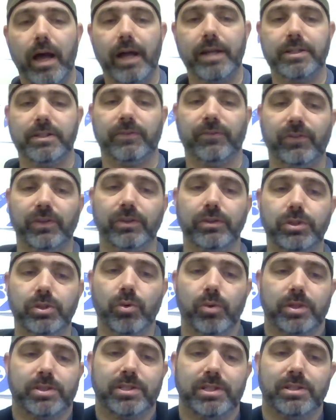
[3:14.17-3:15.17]
I just feel
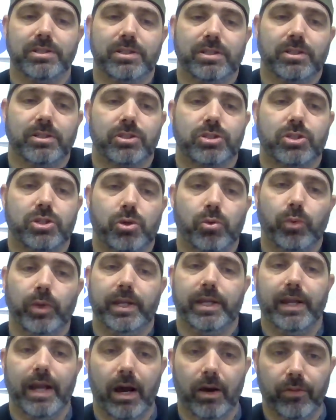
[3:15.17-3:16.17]
USC is going to
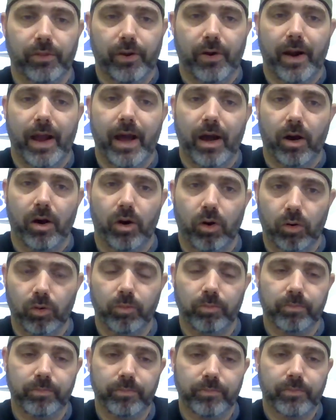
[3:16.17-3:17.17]
squeak it out. They're at
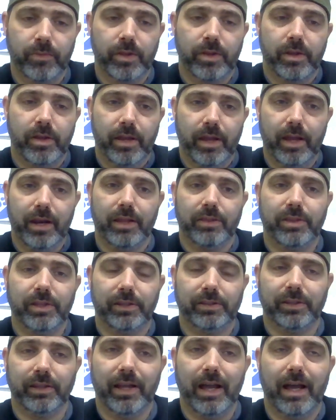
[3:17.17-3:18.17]
home, and I think
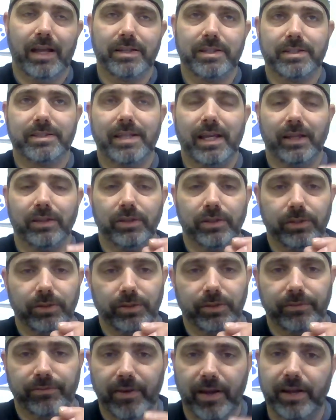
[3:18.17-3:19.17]
they got just that little
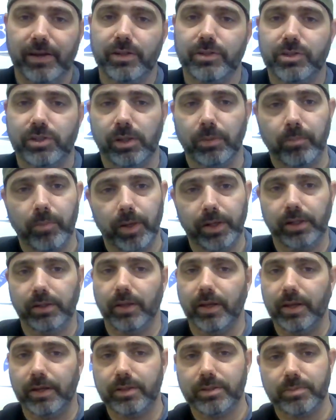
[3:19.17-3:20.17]
advantage. The money
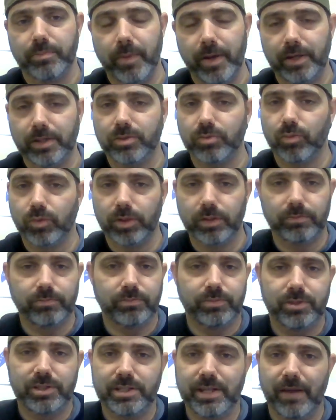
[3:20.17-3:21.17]
line is minus
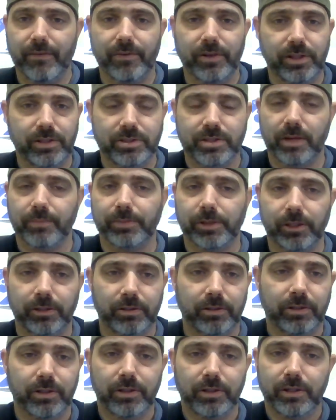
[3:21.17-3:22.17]
170-something.
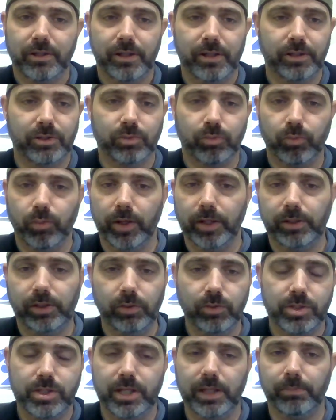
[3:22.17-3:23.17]
It's way
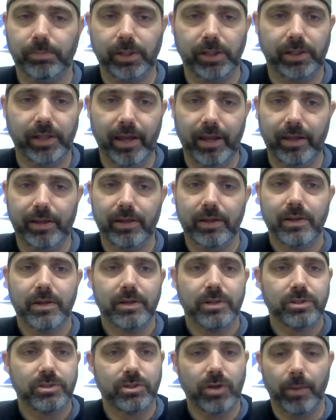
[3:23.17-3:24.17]
too steep to take.
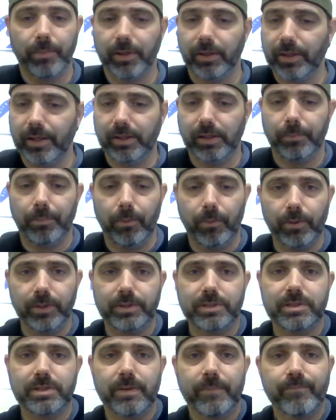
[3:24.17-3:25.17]
So I'm going to lay the
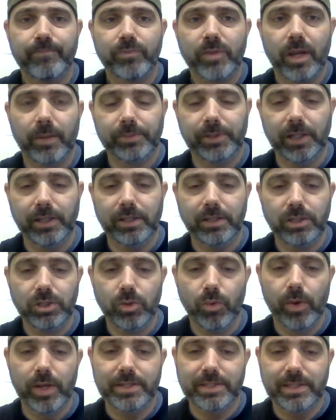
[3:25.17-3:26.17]
points. I'm taking
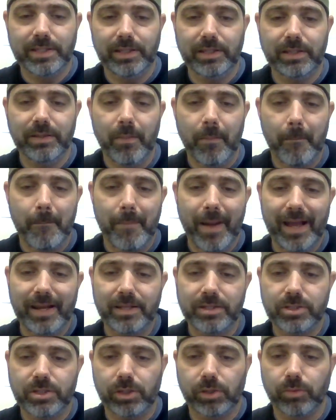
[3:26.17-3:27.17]
USC
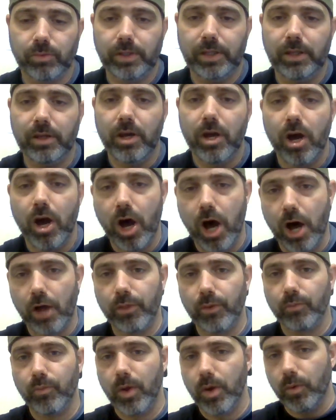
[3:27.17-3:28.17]
minus 3 on
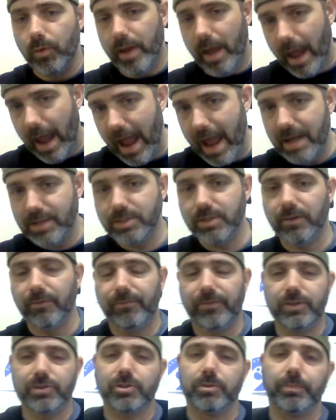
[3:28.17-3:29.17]
the road as your
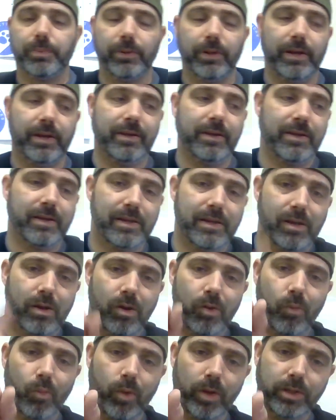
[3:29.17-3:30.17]
official play.
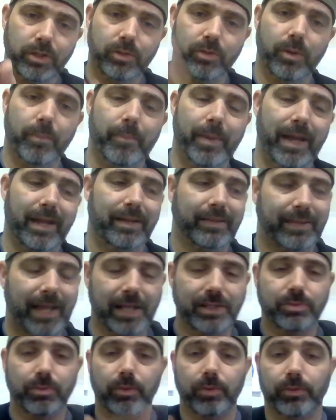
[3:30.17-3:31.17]
One-unit bet.
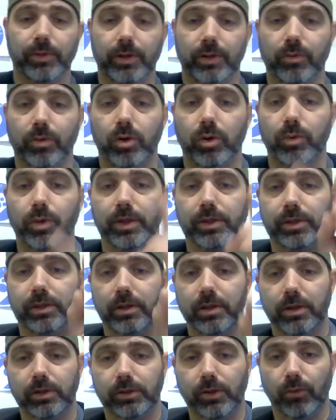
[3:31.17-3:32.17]
That's what we're going to roll with.
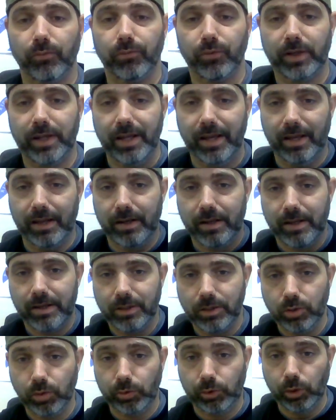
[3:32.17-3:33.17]
Don't forget,
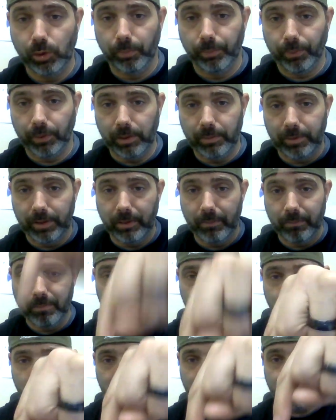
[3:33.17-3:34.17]
YouTube Premium,
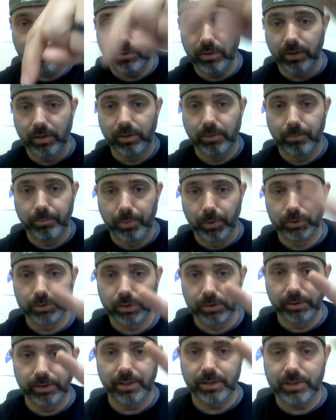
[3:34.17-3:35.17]
Patreon, both the
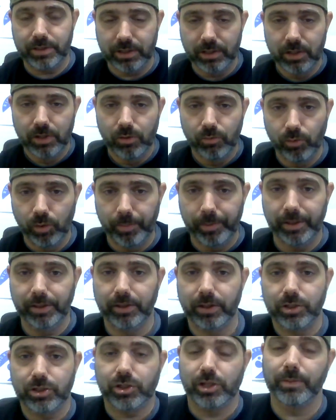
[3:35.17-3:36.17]
links will be in the
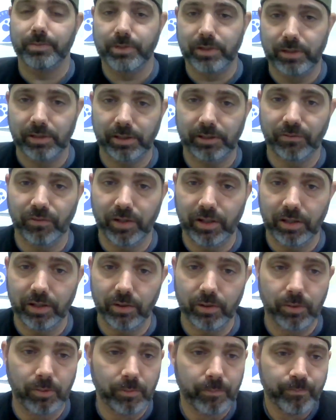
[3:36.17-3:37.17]
description of this
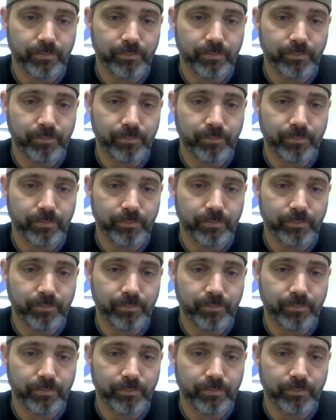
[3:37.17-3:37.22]
video.